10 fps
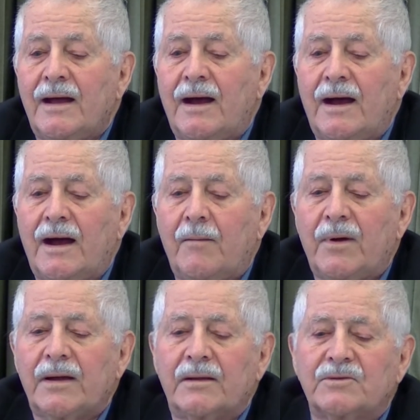Uh,
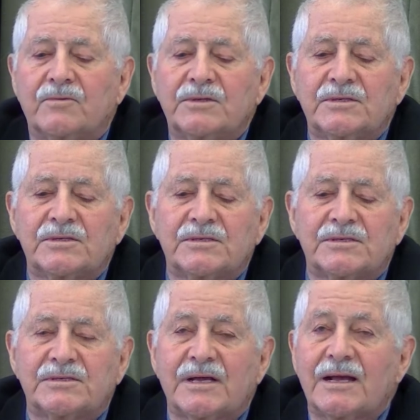but it was
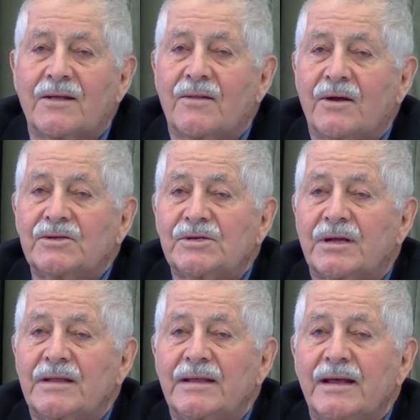
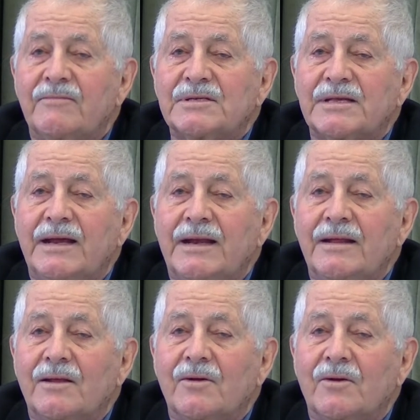psychologically
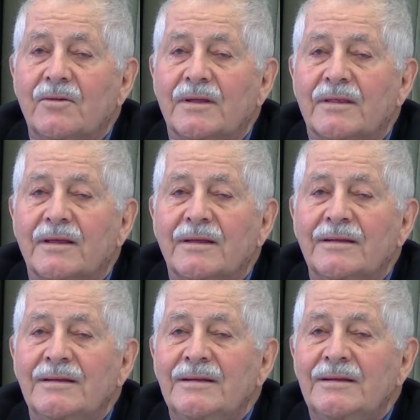devastating to know that the
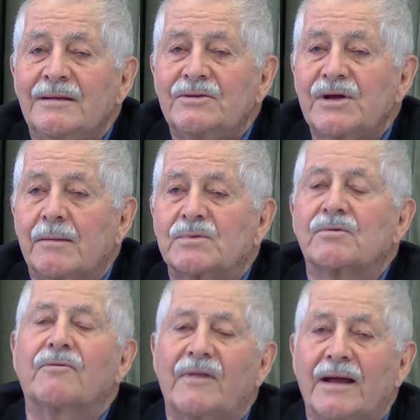jumps
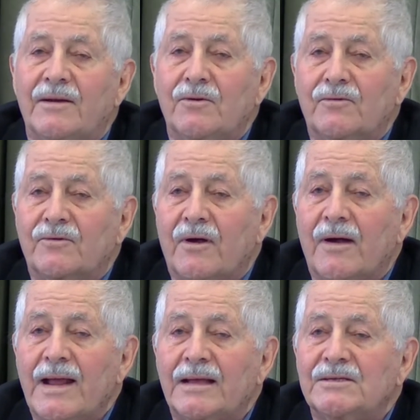were flying over
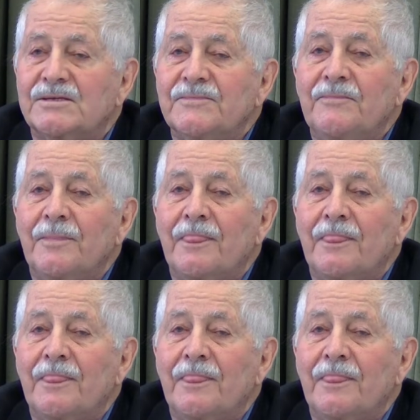our heads.